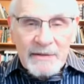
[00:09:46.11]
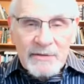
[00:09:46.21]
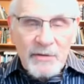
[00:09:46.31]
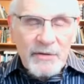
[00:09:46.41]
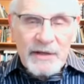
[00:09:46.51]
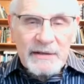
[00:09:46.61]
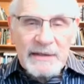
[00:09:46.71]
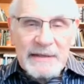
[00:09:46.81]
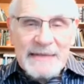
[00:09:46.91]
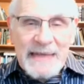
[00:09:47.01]
So the,
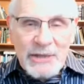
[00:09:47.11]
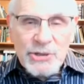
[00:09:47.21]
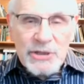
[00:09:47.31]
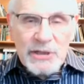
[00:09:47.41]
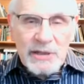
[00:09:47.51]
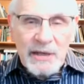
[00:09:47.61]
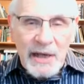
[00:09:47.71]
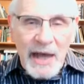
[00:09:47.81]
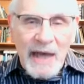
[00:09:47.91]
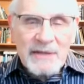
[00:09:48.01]
the intention
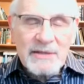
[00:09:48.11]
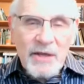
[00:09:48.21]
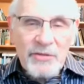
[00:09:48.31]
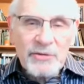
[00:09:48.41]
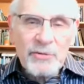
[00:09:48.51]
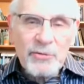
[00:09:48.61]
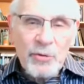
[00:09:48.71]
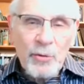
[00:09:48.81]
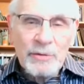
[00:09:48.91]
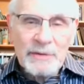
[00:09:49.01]
has nothing to
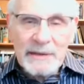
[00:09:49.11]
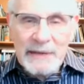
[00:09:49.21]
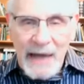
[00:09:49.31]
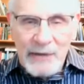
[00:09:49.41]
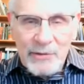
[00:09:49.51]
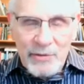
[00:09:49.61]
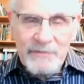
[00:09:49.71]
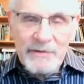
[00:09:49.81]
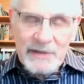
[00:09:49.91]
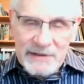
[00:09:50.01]
do with the title
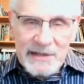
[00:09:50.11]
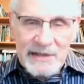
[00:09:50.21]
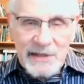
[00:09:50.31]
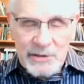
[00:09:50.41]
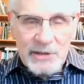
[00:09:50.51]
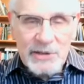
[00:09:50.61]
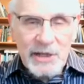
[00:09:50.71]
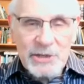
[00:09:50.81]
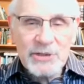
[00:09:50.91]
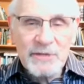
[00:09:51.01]
of this, these
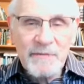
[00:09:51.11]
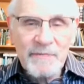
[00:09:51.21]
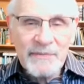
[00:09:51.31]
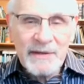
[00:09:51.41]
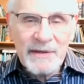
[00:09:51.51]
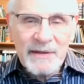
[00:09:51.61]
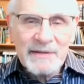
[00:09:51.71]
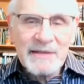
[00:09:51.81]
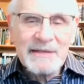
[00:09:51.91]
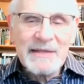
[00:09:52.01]
legislation.
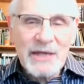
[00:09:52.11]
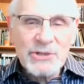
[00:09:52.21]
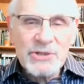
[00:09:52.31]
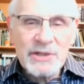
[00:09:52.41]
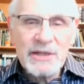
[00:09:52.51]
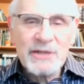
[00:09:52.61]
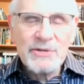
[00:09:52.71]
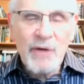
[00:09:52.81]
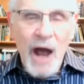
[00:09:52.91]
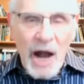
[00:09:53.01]
The intention is
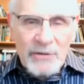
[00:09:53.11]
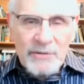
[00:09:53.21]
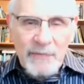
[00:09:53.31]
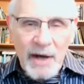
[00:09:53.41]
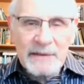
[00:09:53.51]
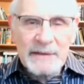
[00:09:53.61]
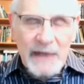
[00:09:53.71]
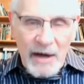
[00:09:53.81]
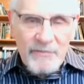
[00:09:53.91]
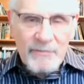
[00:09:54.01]
to undermine the
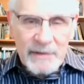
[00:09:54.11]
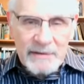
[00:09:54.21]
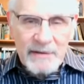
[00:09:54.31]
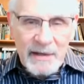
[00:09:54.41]
government